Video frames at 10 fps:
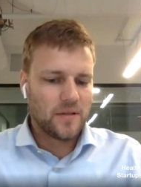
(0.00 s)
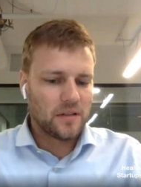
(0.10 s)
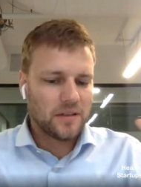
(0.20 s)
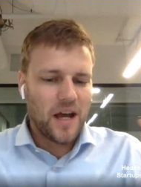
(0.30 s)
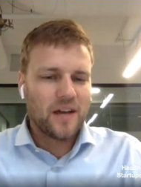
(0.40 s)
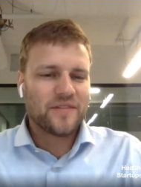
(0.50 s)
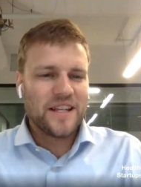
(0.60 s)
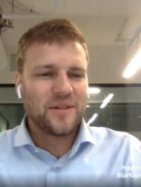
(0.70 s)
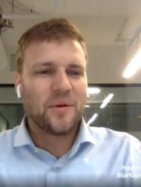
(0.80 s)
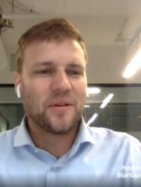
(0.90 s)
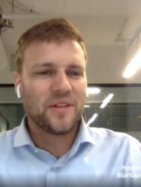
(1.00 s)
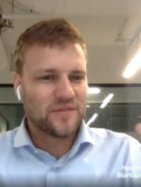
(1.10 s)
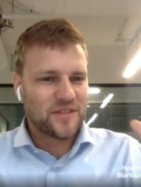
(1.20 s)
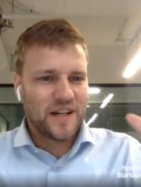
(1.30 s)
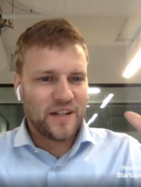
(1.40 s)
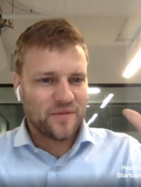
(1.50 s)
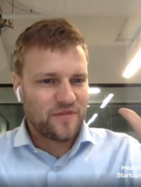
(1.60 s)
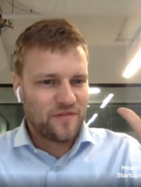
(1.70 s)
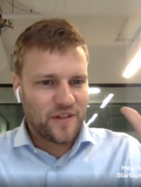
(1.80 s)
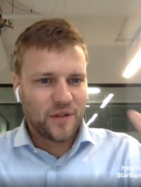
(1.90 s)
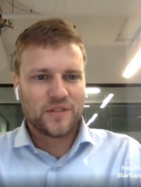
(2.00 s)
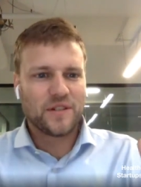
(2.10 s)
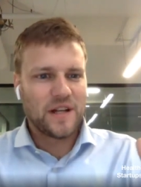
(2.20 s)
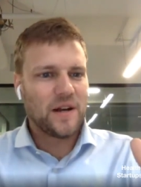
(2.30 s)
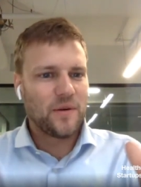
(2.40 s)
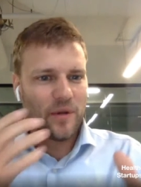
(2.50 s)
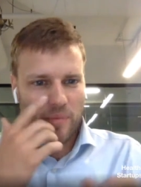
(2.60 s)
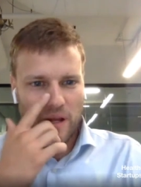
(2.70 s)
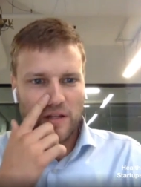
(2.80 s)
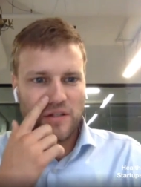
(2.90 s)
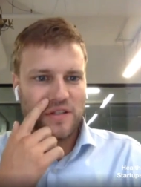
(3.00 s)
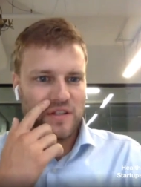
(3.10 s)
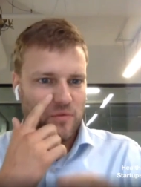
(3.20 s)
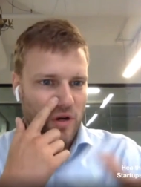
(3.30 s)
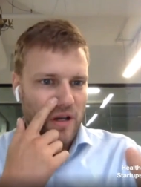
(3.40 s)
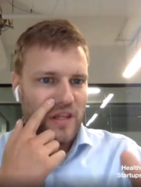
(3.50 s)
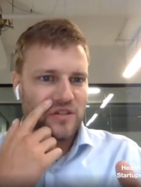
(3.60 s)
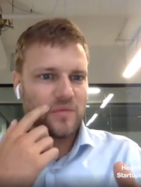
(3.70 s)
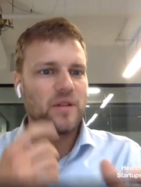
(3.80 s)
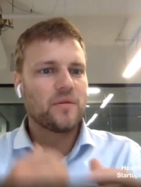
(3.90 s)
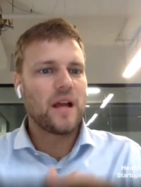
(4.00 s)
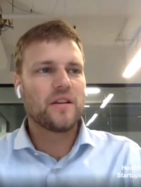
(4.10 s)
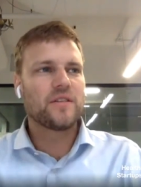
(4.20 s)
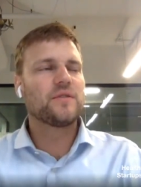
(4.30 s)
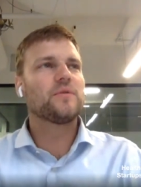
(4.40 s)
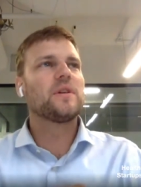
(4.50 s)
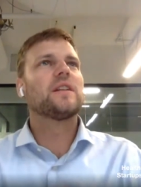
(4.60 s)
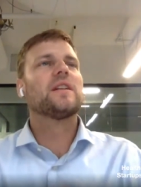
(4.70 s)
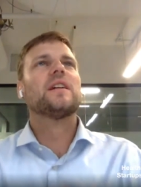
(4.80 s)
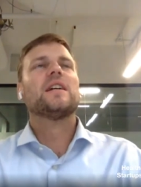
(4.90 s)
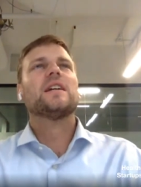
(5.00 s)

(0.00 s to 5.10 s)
lofty goal of trying to filter out what patients and where they should be routed to when